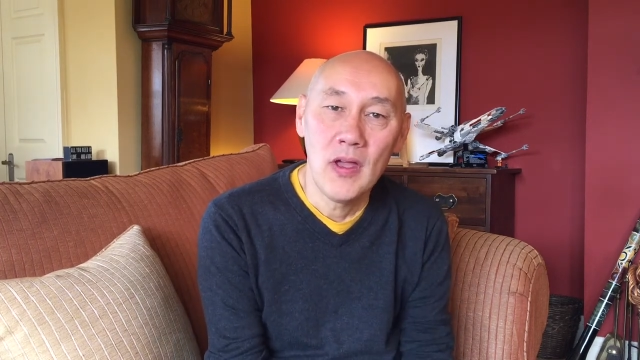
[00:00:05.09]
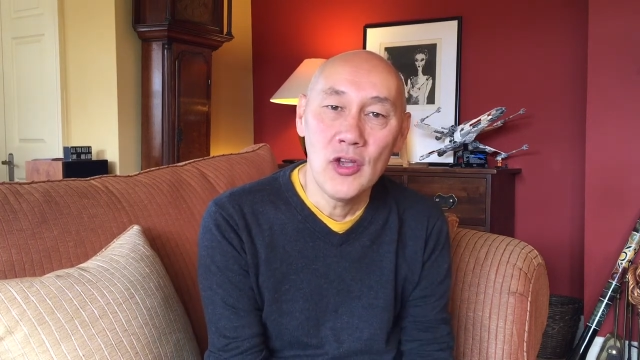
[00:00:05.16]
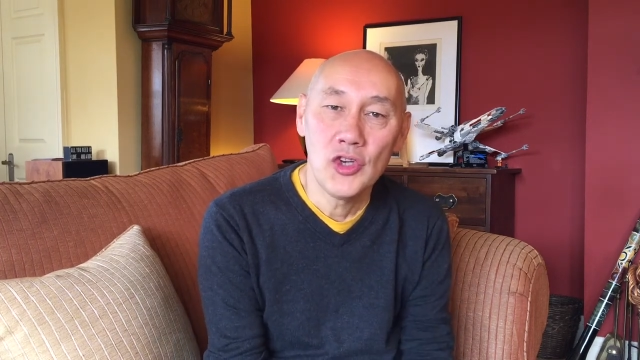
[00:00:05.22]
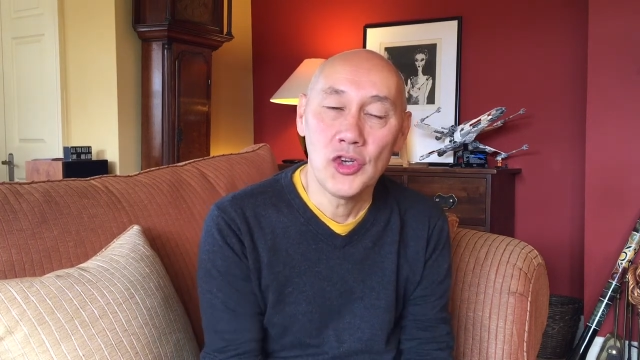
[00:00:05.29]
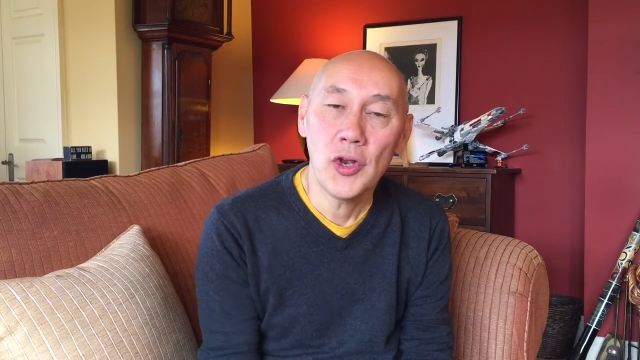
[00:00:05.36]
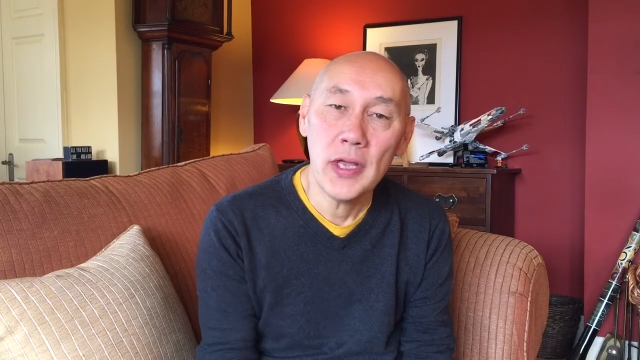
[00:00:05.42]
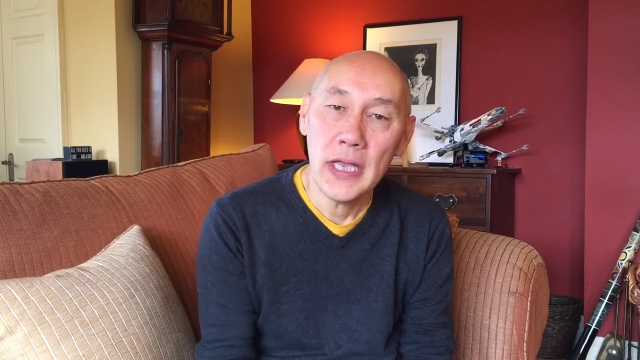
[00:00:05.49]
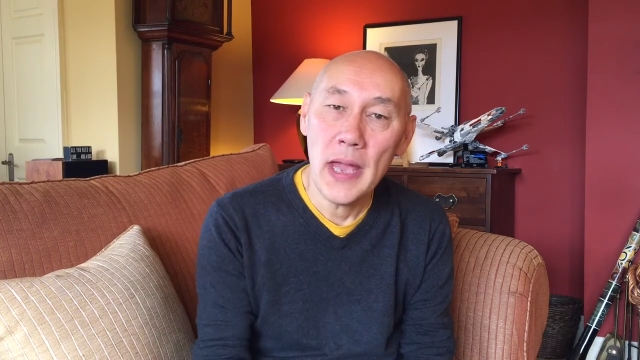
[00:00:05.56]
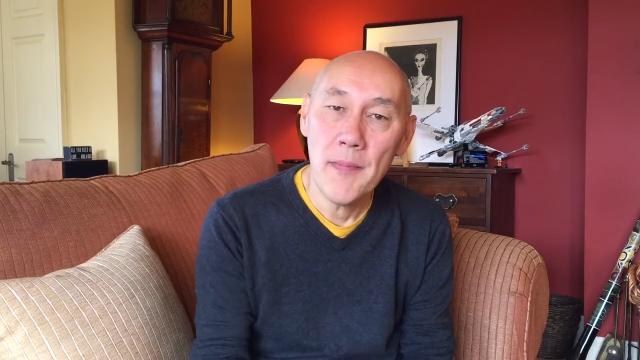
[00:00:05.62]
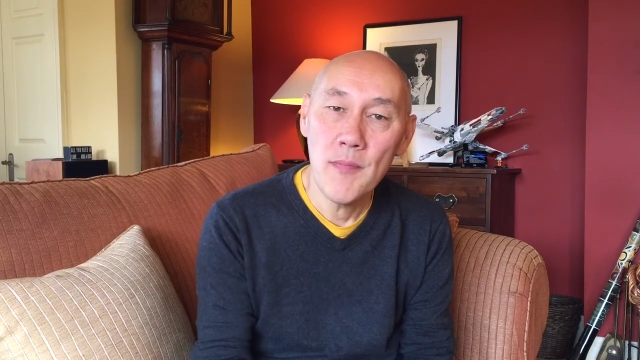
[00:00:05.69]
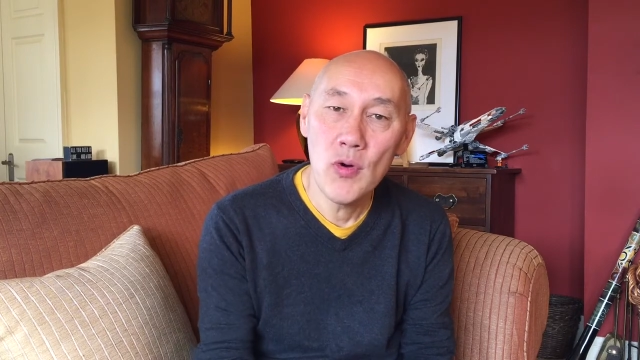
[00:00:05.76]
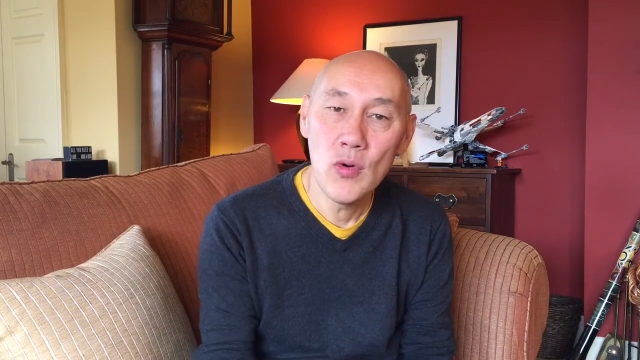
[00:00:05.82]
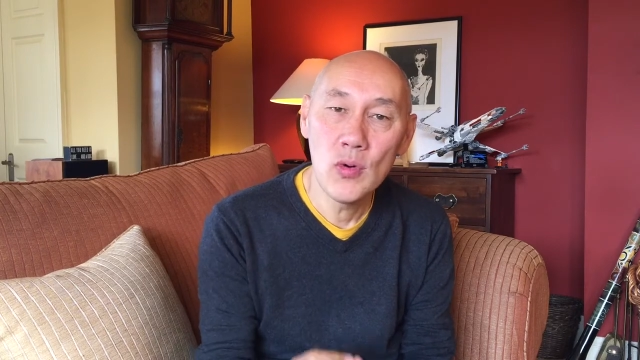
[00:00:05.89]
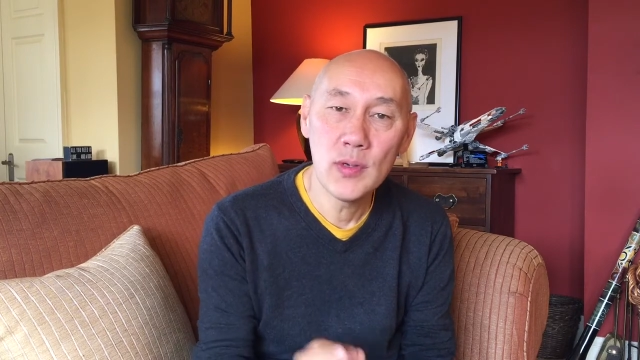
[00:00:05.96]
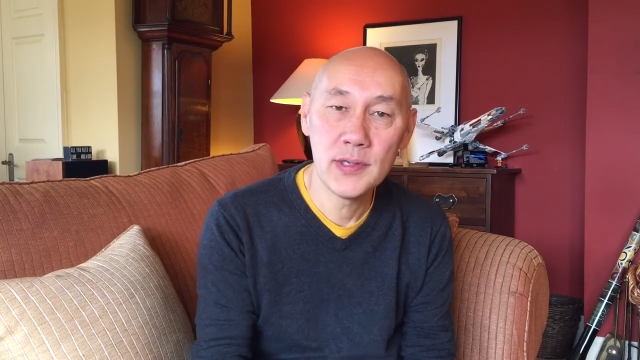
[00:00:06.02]
should I get
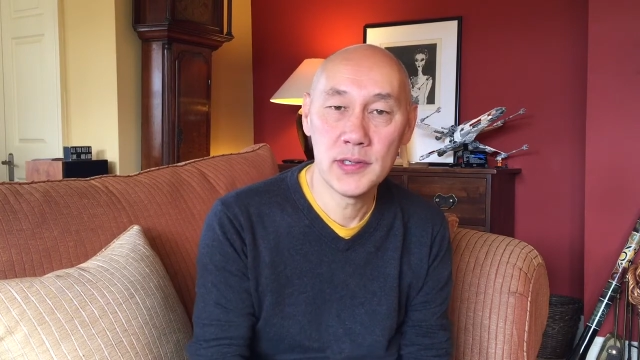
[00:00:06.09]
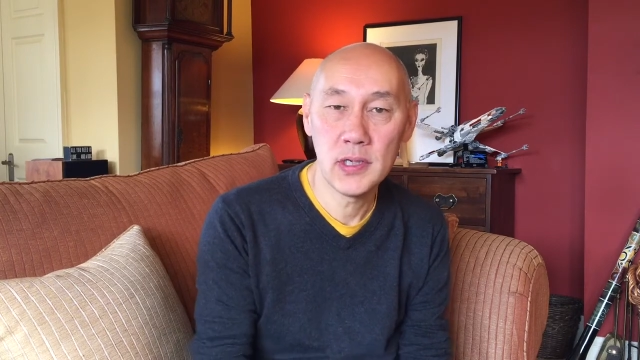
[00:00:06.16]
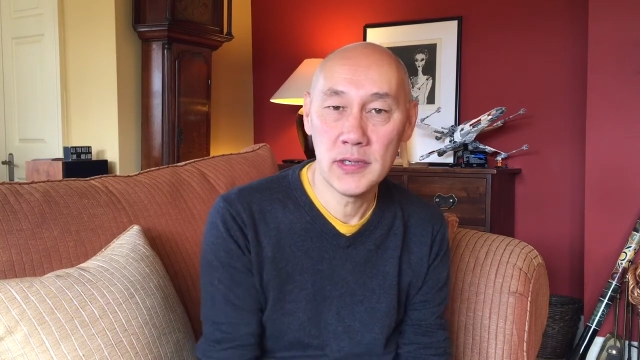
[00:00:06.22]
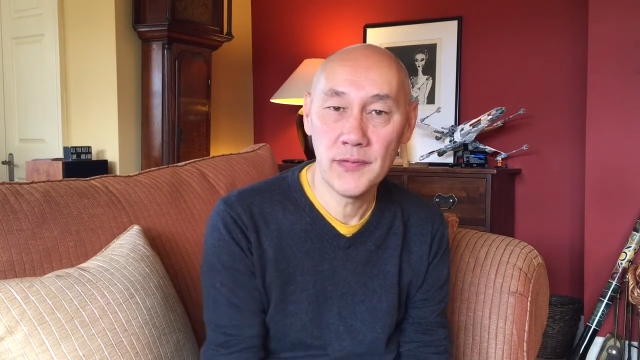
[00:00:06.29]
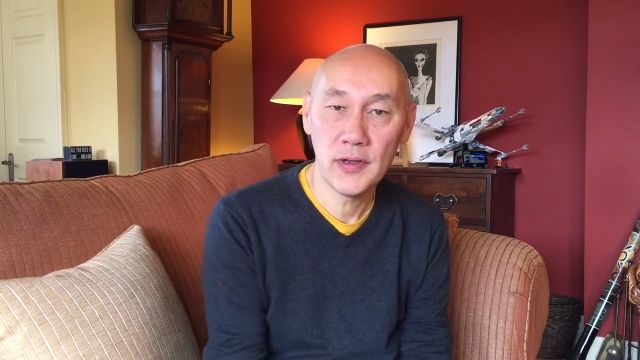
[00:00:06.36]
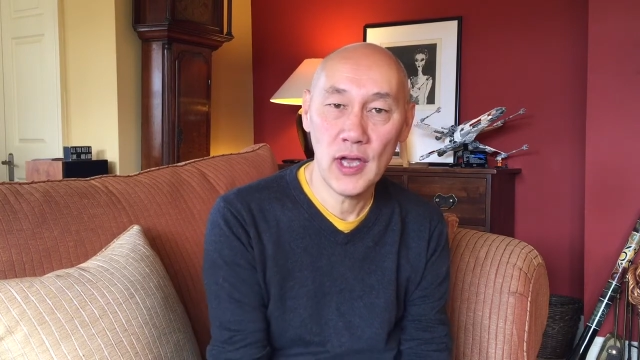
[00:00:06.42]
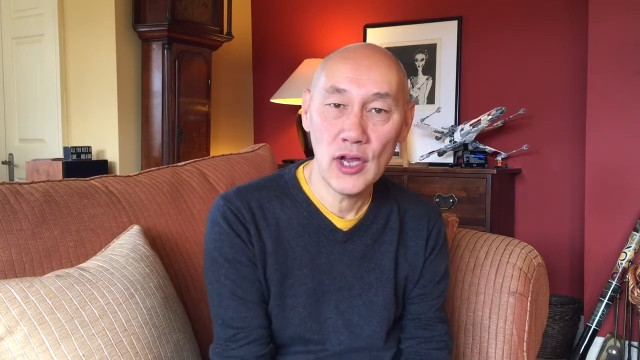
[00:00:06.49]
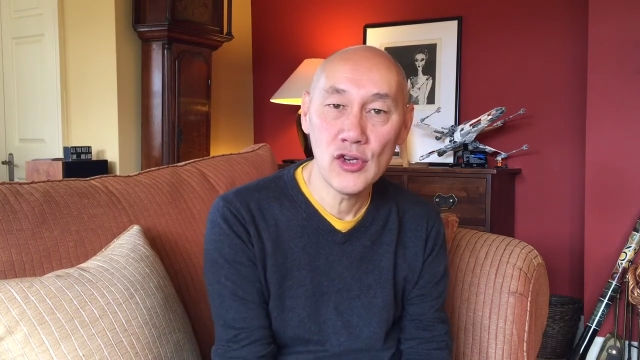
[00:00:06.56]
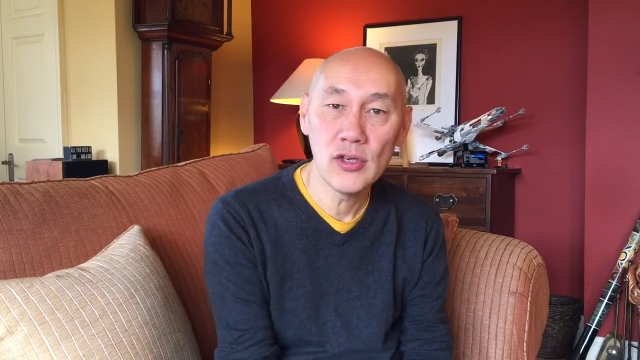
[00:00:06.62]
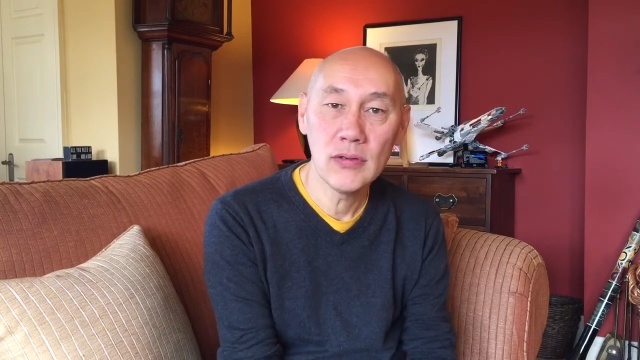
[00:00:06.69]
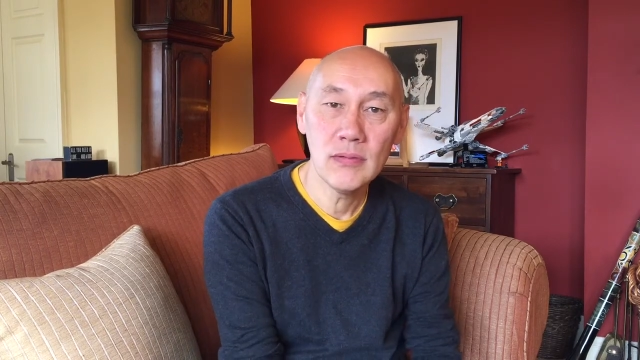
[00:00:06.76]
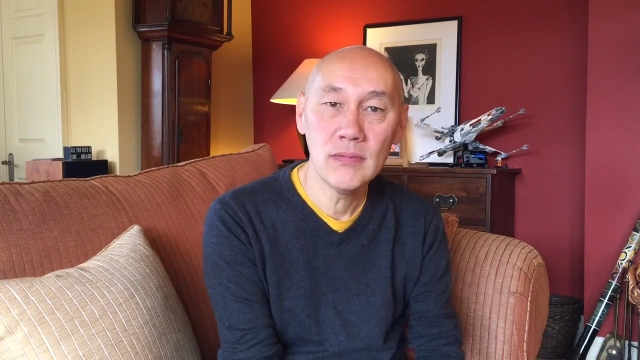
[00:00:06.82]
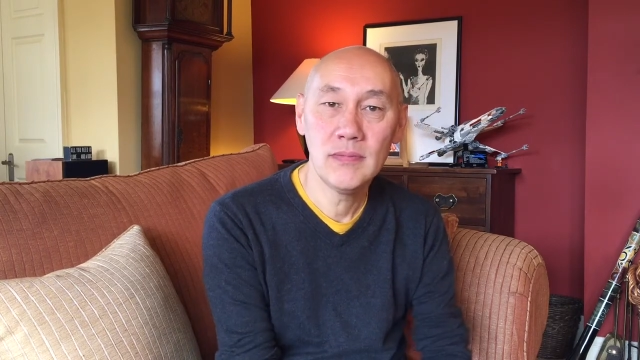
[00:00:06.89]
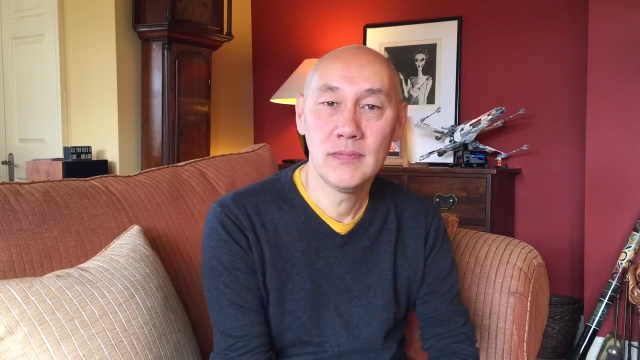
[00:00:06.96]
more certification?